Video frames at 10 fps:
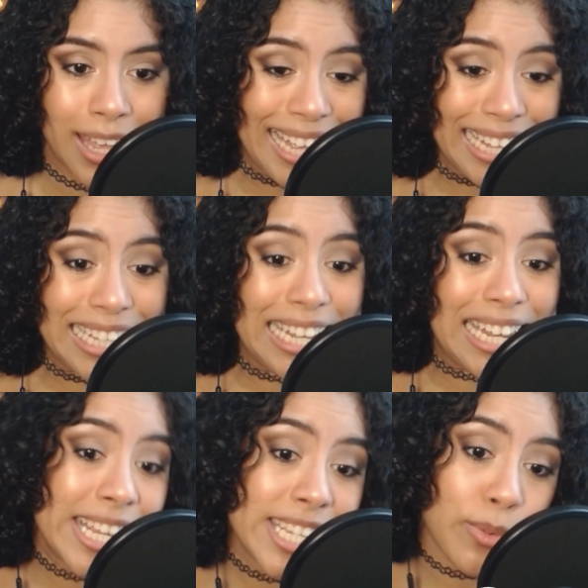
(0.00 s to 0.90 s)
He
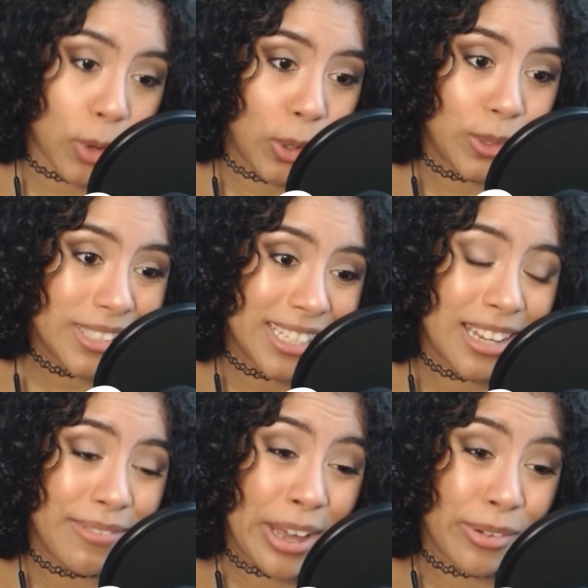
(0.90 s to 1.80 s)
is enrolled in
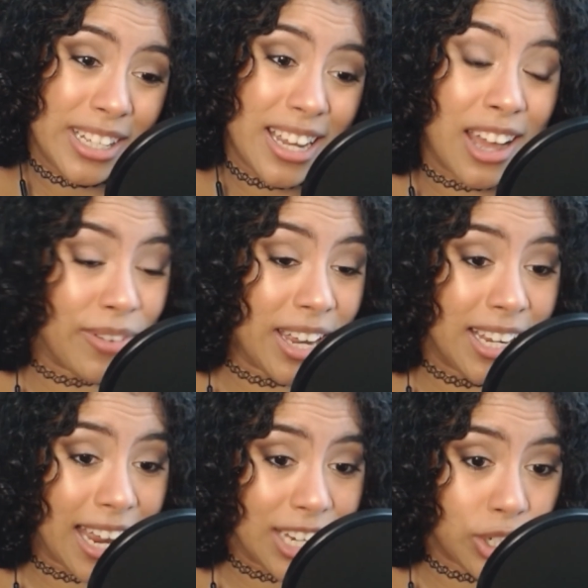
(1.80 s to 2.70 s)
a federally
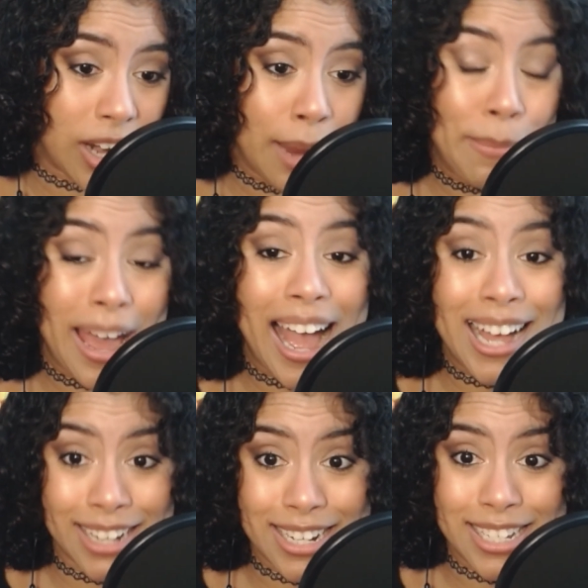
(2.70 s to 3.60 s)
unrecognized tribe, but
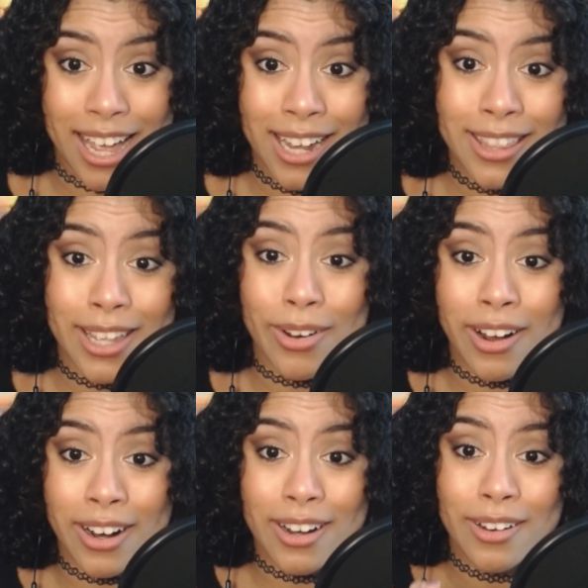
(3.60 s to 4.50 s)
as I said, there
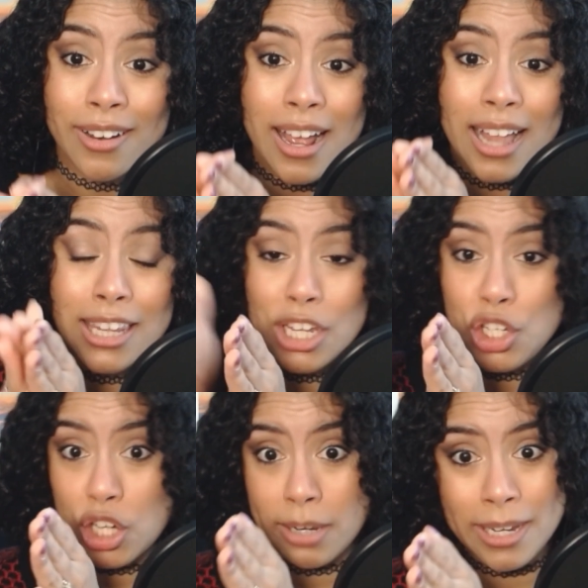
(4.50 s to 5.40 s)
are
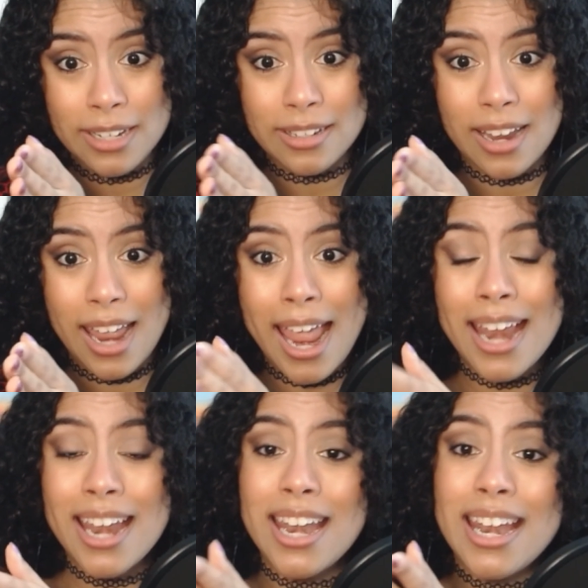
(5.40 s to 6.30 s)
legitimate
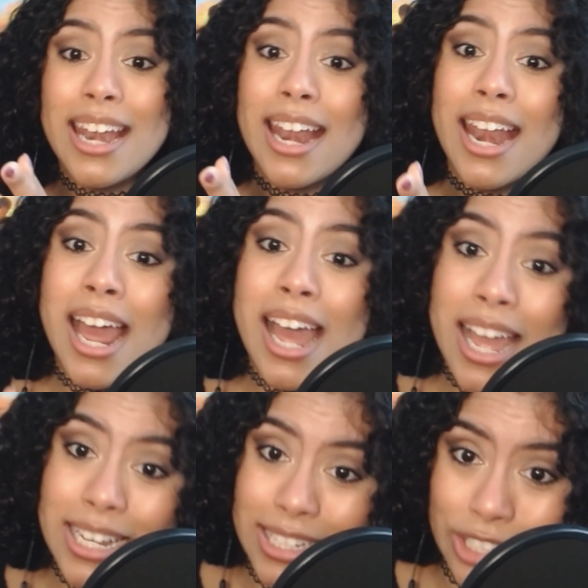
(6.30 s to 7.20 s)
and
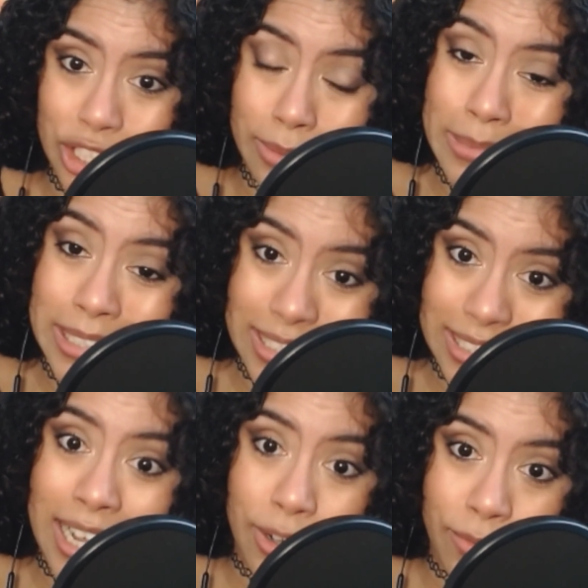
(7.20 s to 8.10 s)
not legitimate
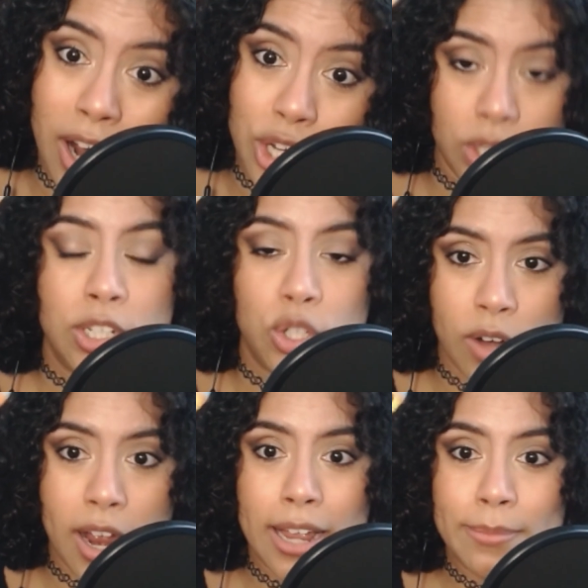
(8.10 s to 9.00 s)
kind of fraudulent
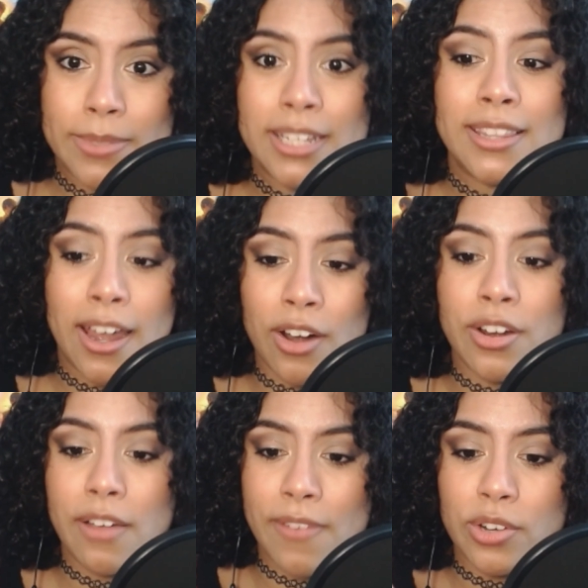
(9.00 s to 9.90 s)
tribes that are
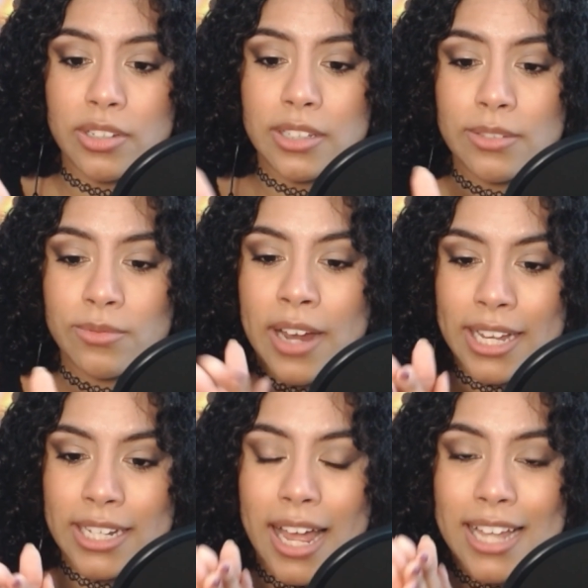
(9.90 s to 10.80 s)
not federally
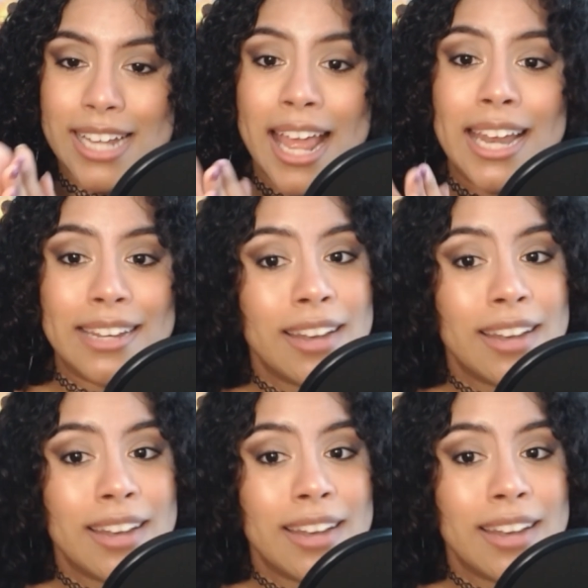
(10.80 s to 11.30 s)
recognized. And